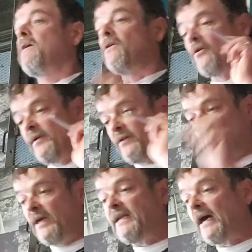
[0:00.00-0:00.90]
Going
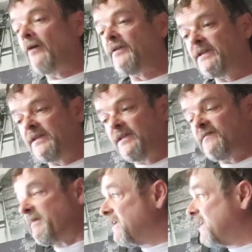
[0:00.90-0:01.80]
way down into
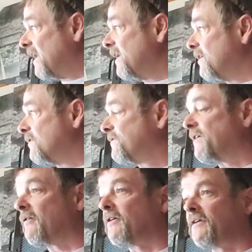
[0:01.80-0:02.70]
these big canyonous
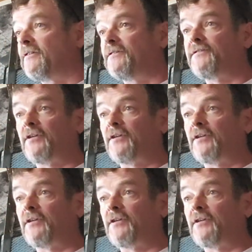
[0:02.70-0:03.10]
areas,